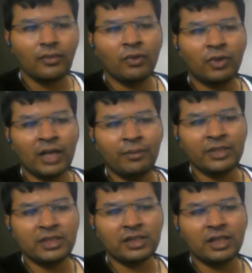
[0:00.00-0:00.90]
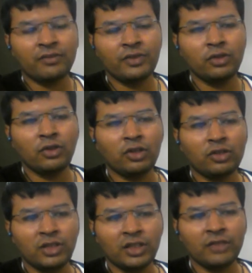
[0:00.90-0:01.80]
what happens is like when you
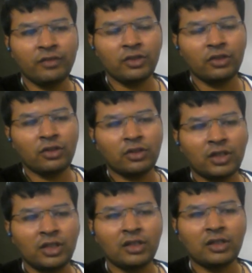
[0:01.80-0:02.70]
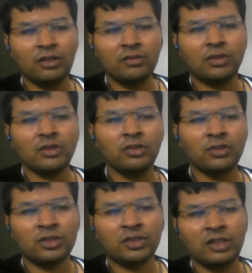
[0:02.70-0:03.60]
authenticate with your Okta account,
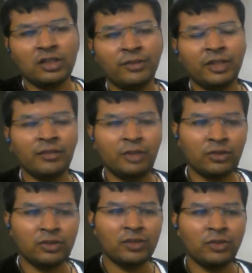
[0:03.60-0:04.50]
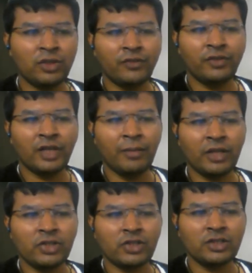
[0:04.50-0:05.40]
you were able to see what are different
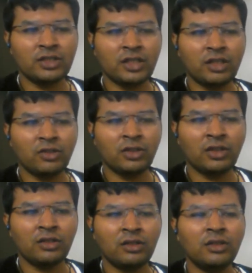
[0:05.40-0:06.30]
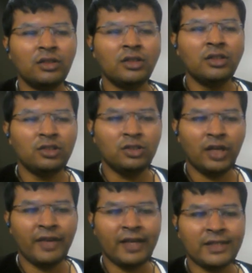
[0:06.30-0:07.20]
applications that you
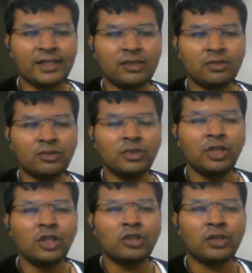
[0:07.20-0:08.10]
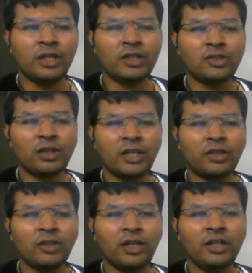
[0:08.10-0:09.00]
have access to. So that is your
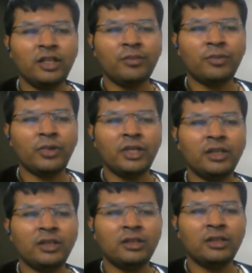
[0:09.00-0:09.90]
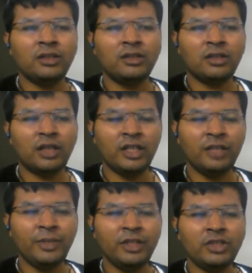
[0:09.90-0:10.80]
like your identity provider
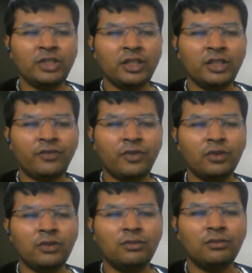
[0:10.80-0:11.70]
IDP initiated flow.